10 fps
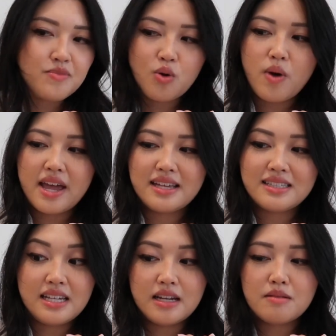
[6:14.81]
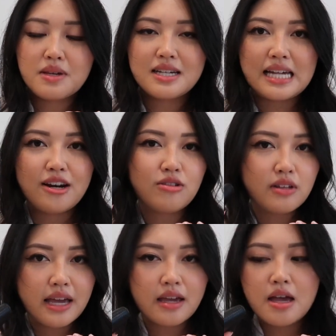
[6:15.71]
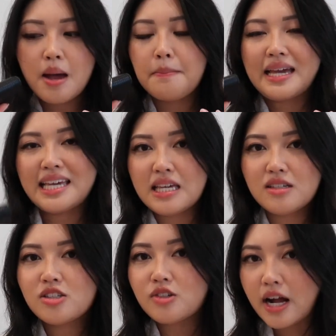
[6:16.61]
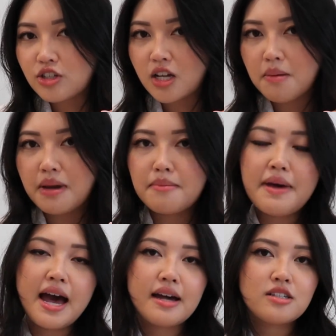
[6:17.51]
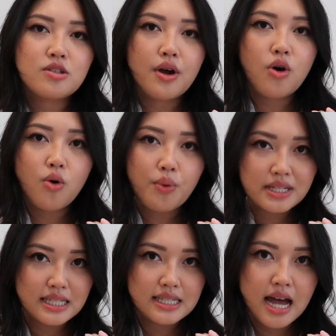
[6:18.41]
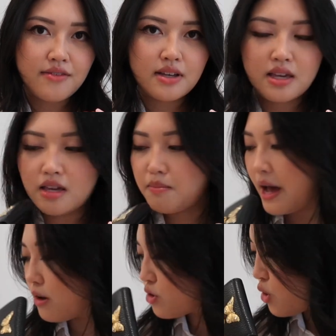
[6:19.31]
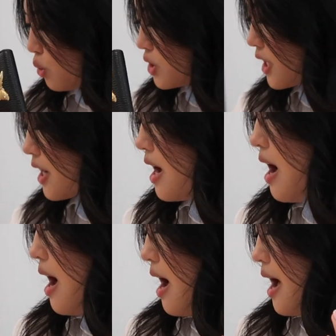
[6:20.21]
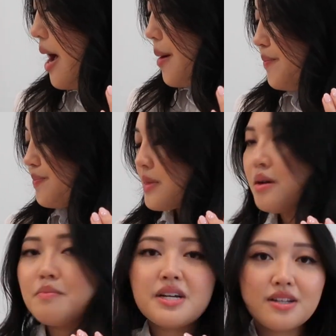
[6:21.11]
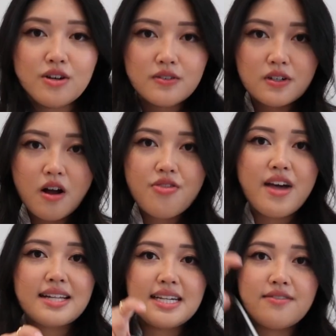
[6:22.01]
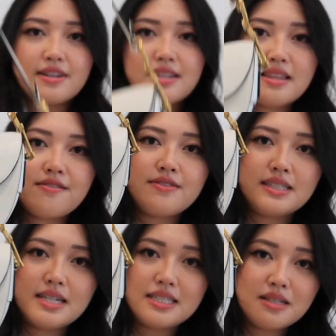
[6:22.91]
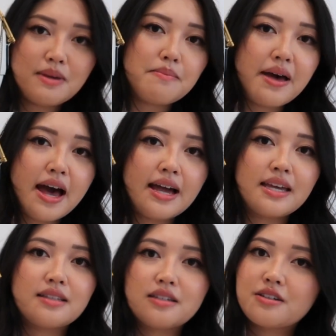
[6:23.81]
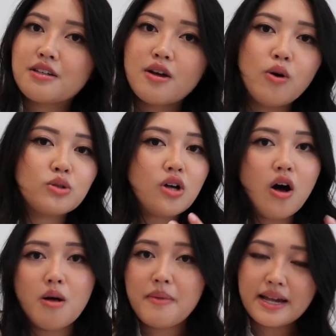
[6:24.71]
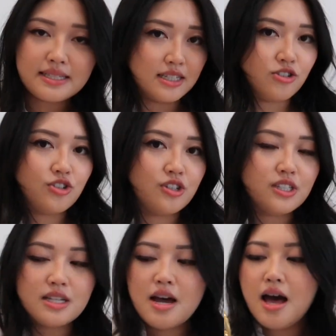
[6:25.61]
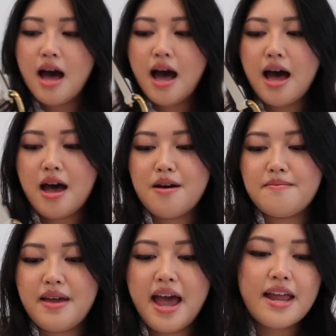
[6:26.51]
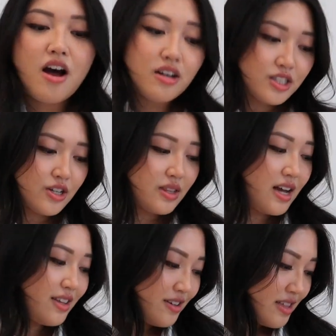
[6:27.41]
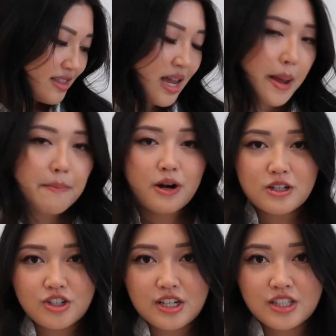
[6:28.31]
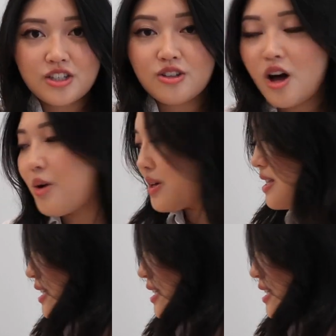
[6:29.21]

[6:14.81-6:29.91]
the way it's in because I don't like my keys scratching up my bag, so I always need to have a key pouch holder. But overall, that's everything that fits into my bag. It literally holds all my essentials. And also the other thing that I purchased along with